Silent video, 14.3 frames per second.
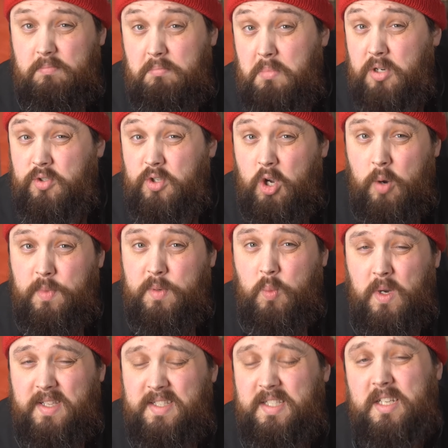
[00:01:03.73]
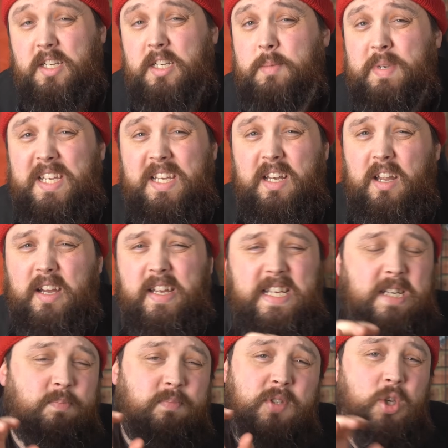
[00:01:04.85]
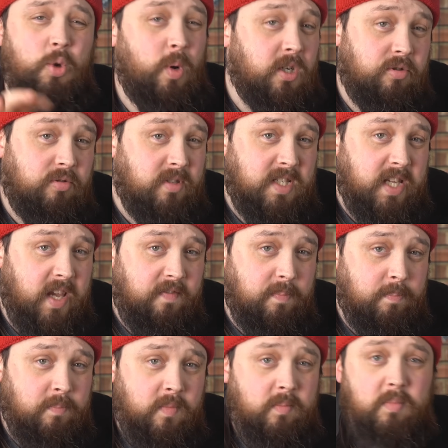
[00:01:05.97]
most common ones are going to be like 207,